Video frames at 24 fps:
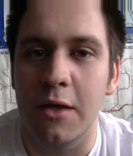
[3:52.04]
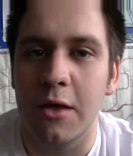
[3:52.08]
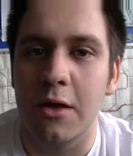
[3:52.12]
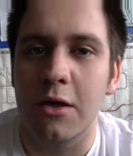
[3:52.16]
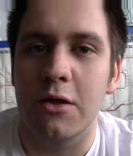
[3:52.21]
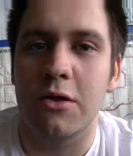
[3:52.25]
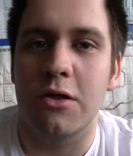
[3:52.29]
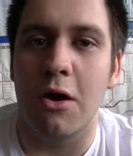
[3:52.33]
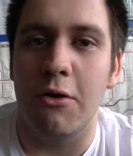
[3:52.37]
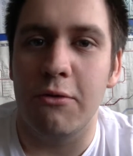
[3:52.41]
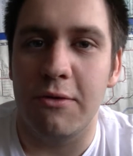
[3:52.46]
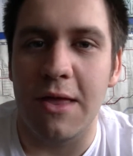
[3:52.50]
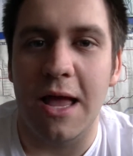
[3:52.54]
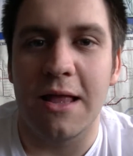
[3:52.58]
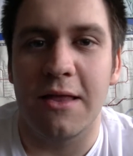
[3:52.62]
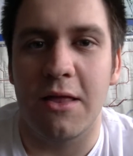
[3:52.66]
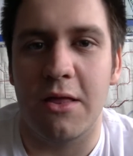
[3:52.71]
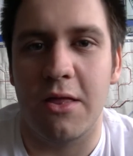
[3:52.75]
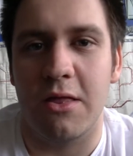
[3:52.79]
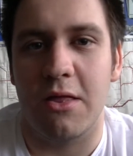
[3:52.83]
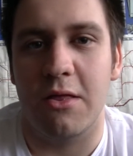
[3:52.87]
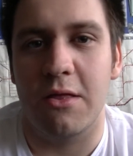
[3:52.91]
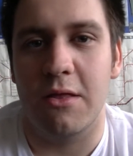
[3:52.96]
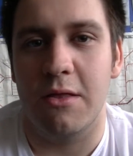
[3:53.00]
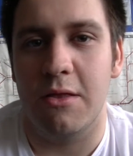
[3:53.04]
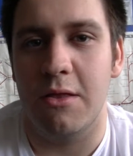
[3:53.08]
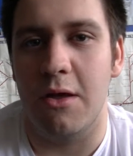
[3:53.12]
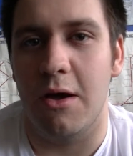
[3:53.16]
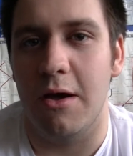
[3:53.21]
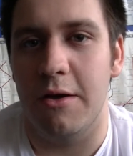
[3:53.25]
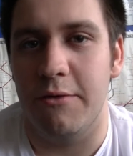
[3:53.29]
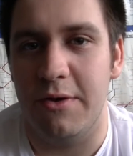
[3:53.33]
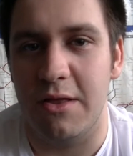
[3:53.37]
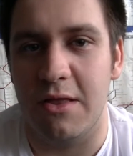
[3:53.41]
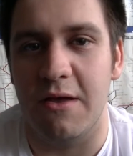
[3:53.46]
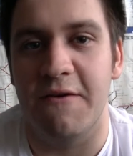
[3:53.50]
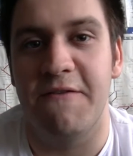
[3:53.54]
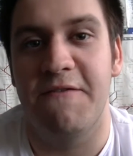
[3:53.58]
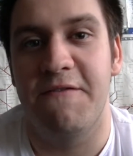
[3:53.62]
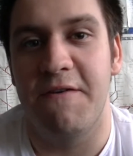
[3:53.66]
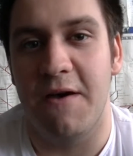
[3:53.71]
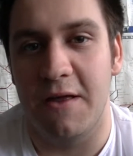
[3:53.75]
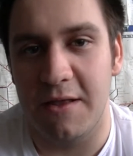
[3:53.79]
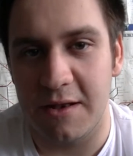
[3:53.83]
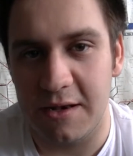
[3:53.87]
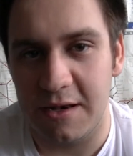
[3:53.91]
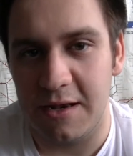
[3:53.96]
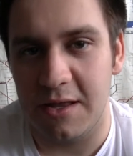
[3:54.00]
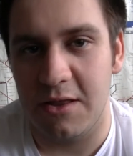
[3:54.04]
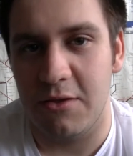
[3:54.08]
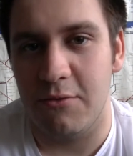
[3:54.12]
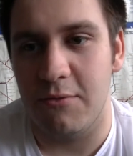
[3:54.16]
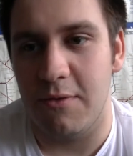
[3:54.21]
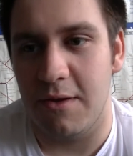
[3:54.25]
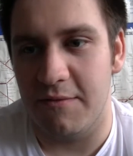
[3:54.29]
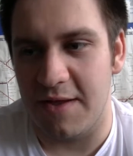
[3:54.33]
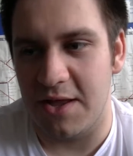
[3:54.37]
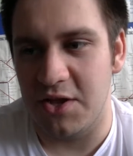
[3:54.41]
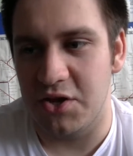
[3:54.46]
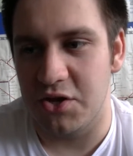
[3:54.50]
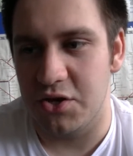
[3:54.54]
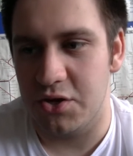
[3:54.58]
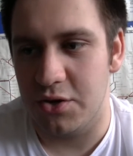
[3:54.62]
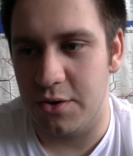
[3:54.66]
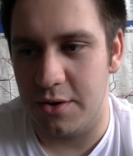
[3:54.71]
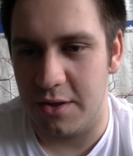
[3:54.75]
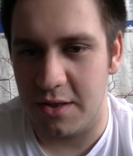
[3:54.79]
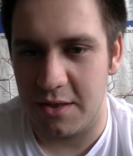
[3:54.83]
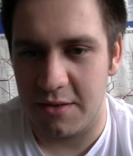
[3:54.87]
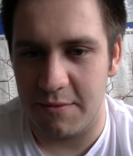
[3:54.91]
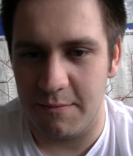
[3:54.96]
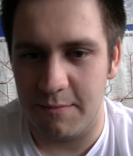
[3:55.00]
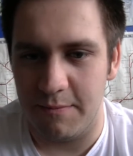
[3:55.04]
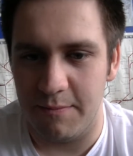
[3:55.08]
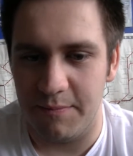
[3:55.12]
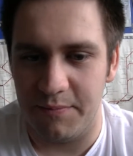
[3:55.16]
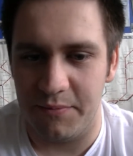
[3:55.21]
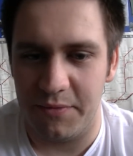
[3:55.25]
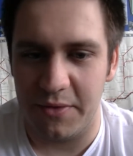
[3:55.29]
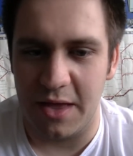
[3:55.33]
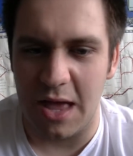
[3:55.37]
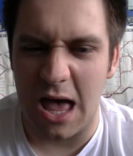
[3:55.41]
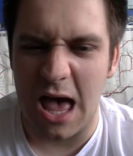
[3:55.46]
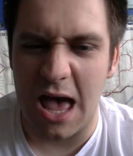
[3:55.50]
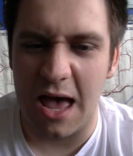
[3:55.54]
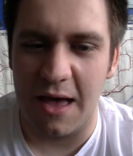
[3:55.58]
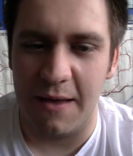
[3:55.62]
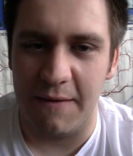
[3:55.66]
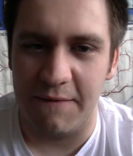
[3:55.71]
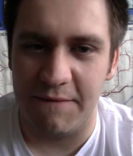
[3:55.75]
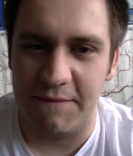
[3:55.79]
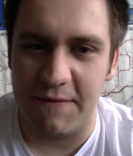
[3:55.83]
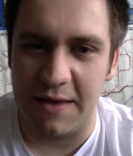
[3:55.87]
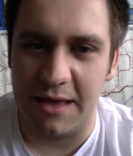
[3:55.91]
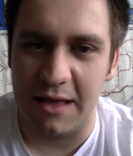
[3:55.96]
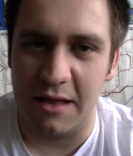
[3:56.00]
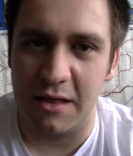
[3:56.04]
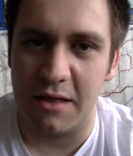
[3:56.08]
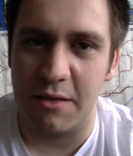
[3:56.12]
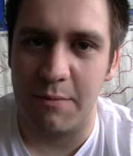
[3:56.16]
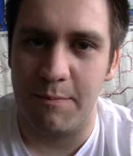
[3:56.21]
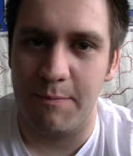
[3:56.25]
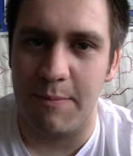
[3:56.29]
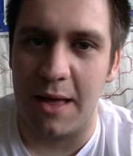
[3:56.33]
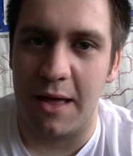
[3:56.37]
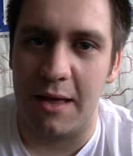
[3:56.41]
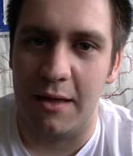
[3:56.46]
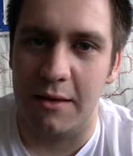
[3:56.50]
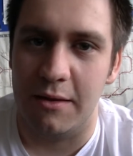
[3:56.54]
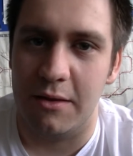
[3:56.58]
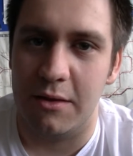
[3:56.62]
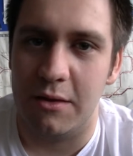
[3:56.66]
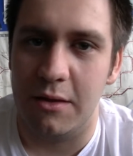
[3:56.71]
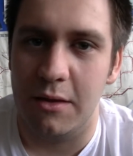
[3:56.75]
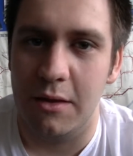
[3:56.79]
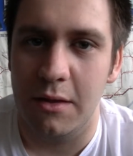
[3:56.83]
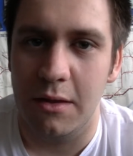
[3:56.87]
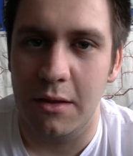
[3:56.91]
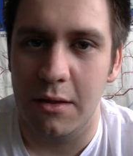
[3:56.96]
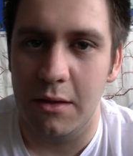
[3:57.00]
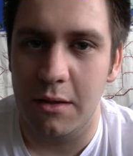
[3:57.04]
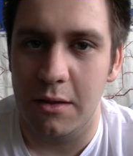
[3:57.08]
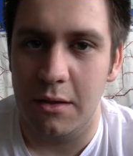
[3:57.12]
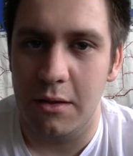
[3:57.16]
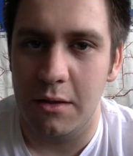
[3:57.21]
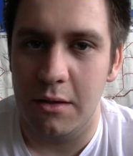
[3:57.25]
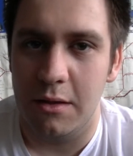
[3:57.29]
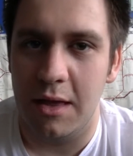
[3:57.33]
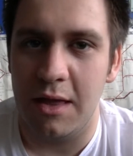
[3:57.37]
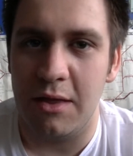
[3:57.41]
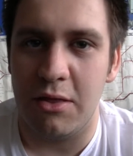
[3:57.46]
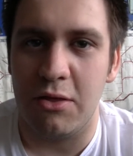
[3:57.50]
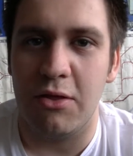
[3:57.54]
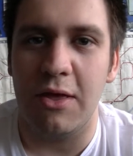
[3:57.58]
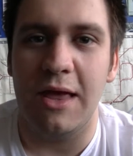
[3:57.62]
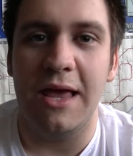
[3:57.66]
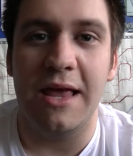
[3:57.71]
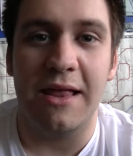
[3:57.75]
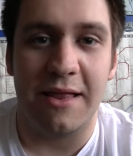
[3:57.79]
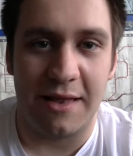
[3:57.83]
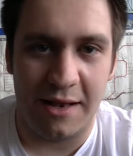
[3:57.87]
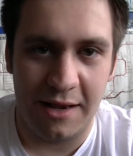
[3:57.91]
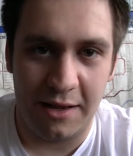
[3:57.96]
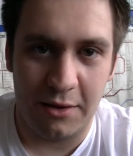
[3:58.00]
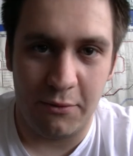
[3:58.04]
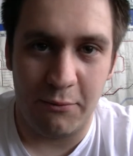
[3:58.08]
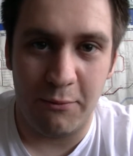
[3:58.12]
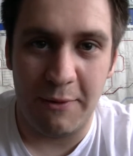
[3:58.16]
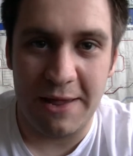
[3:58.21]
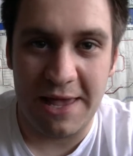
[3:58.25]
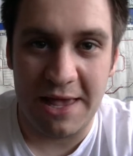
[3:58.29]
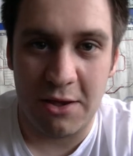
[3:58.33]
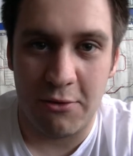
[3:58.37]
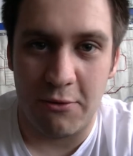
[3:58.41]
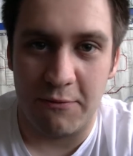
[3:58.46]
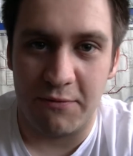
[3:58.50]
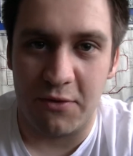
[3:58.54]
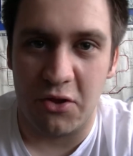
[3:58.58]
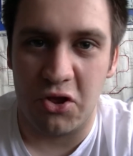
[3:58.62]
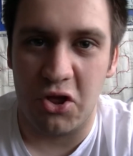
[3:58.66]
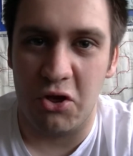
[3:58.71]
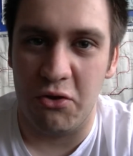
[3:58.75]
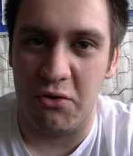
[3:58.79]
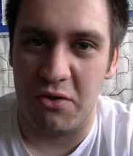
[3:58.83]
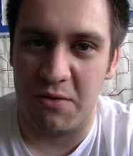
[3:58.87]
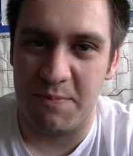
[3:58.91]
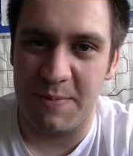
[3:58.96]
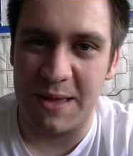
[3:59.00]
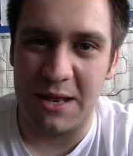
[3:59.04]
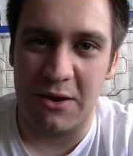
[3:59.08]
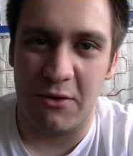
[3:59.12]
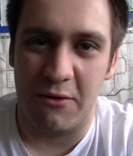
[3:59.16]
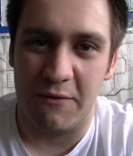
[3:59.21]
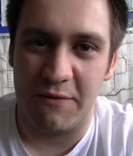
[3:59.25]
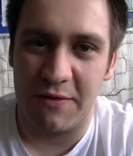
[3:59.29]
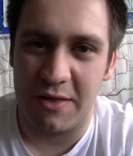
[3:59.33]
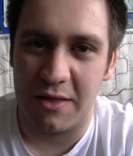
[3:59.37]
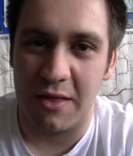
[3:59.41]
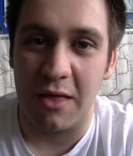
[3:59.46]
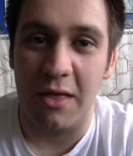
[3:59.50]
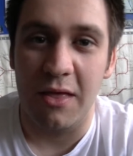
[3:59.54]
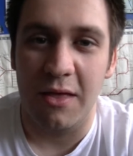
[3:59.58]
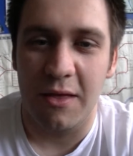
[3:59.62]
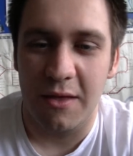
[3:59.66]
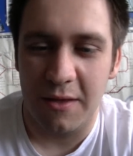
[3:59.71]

So Dan's Diaries are fun, little adventurous things, but it's easily the weaker of the two spin-offs.